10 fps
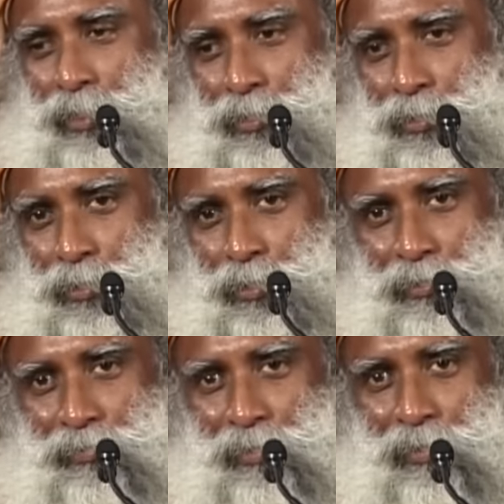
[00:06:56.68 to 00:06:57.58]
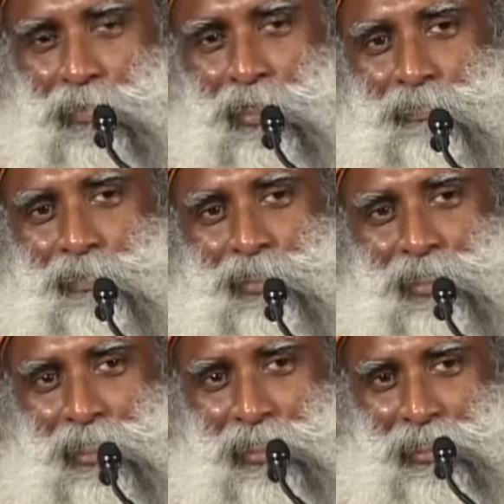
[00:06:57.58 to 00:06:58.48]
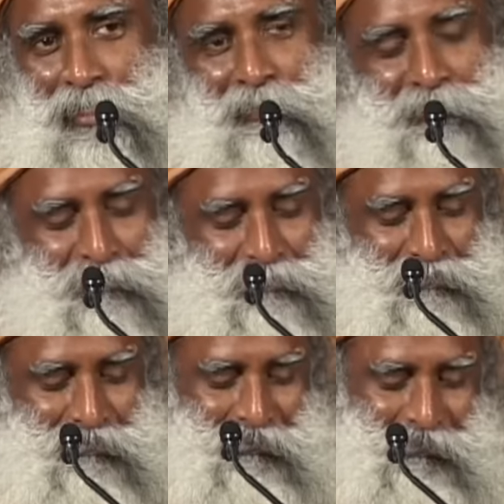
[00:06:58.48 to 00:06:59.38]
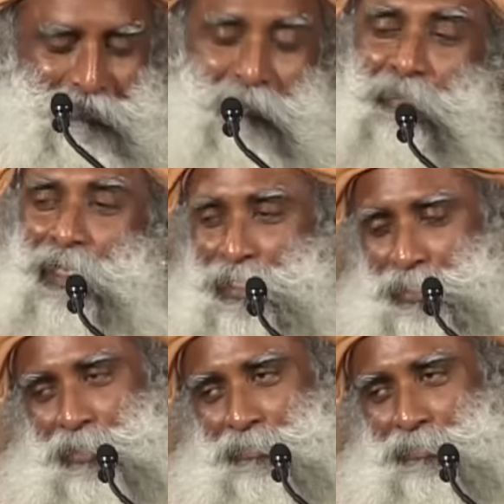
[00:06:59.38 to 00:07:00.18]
I don't know if you're aware of this in India. For a variety